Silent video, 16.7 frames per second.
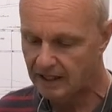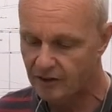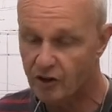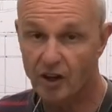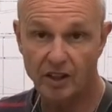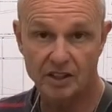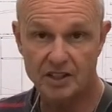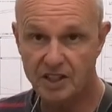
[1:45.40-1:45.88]

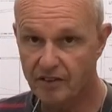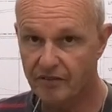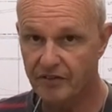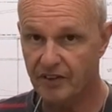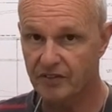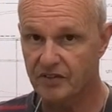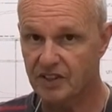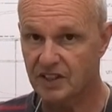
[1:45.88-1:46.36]

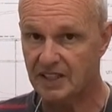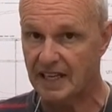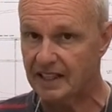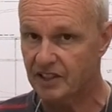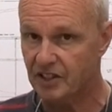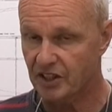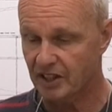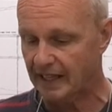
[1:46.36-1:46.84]
1950s
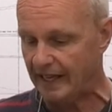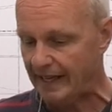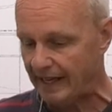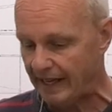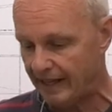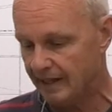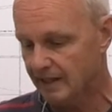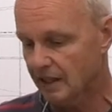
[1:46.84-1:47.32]
engine
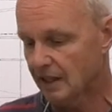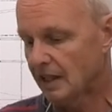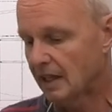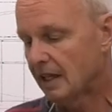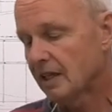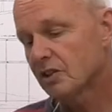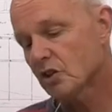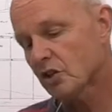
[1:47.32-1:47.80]
again.
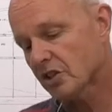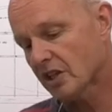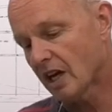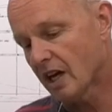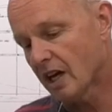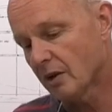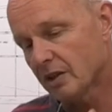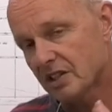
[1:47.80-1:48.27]

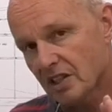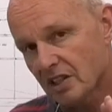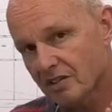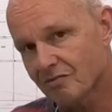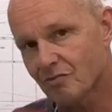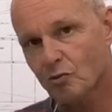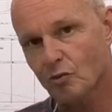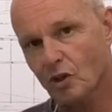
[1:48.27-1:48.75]
So it's, a,
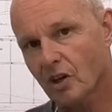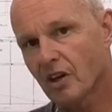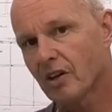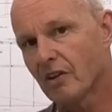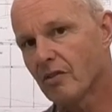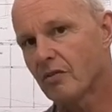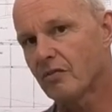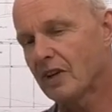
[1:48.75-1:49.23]
it's
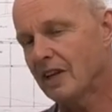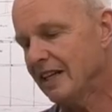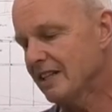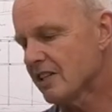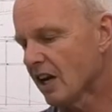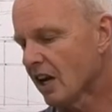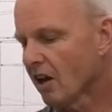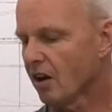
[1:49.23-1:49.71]
kind of
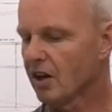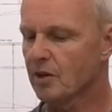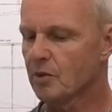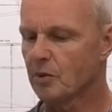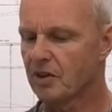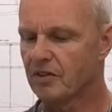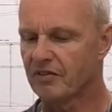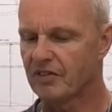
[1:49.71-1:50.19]
in
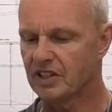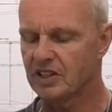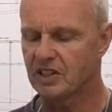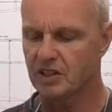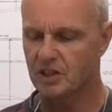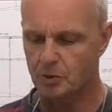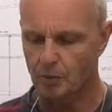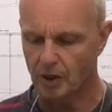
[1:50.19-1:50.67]
line with the
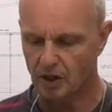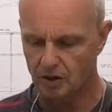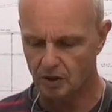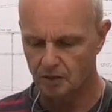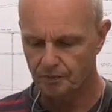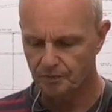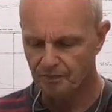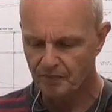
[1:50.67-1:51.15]
vintage
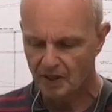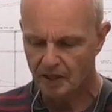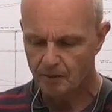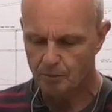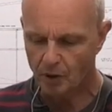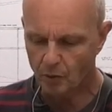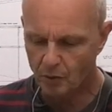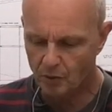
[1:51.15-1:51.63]
model,
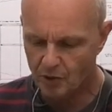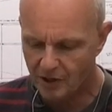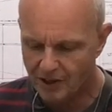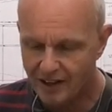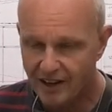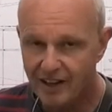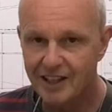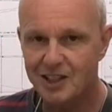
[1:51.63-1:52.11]
but
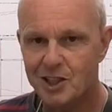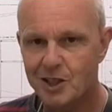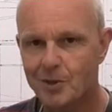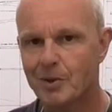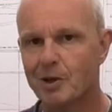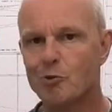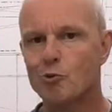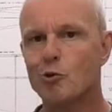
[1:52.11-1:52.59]
it needs to
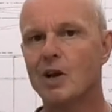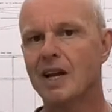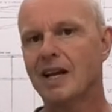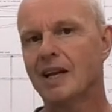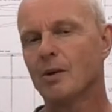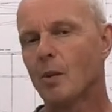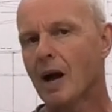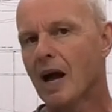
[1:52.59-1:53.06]
be
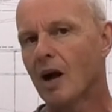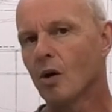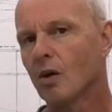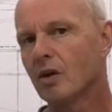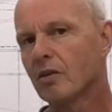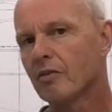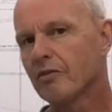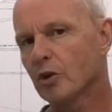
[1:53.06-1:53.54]
really
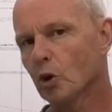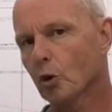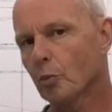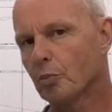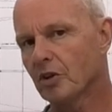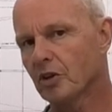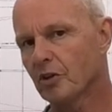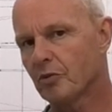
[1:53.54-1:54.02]
well fuel
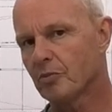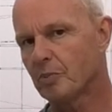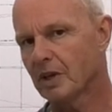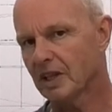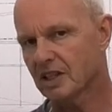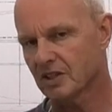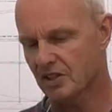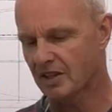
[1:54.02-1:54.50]
proof
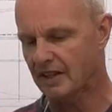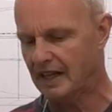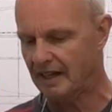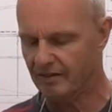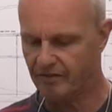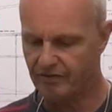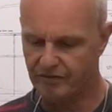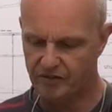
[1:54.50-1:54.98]
because of
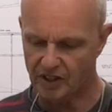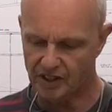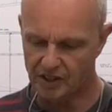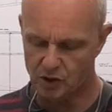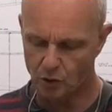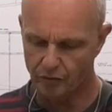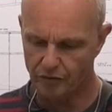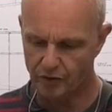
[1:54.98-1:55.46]
that
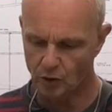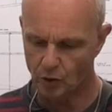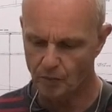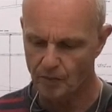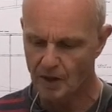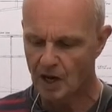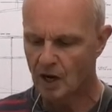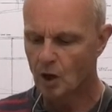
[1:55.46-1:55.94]
diesel fuel.
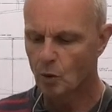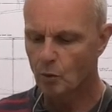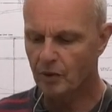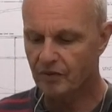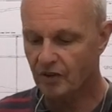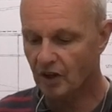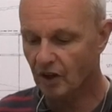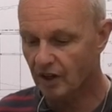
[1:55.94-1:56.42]

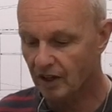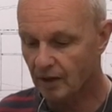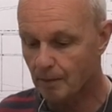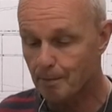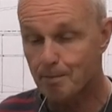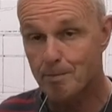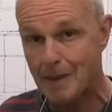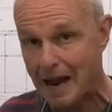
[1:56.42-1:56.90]
We've got
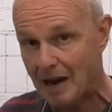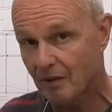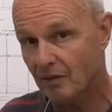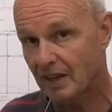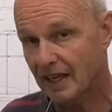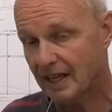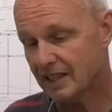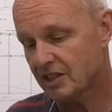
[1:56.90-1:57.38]
to
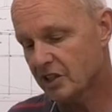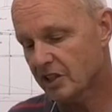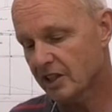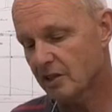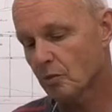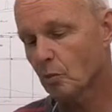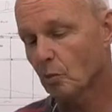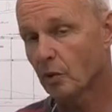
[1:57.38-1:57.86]
mount the
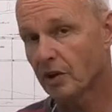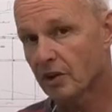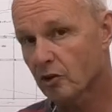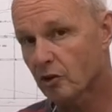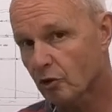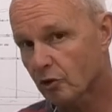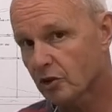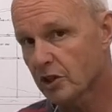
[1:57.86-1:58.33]
engine with
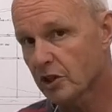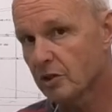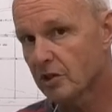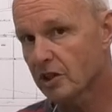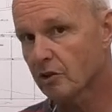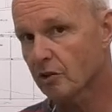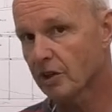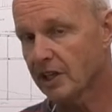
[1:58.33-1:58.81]
a two
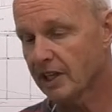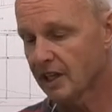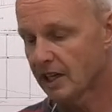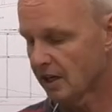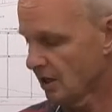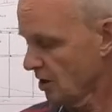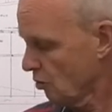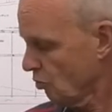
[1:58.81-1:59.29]
degree
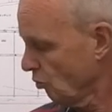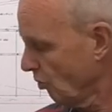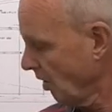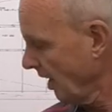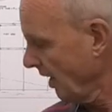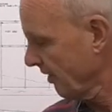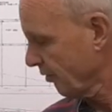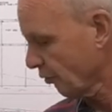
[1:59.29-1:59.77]

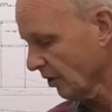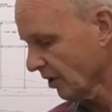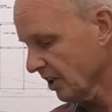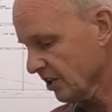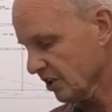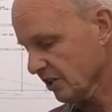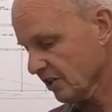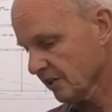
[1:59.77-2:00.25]
right
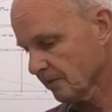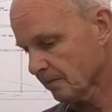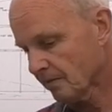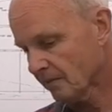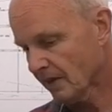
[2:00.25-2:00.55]
thrust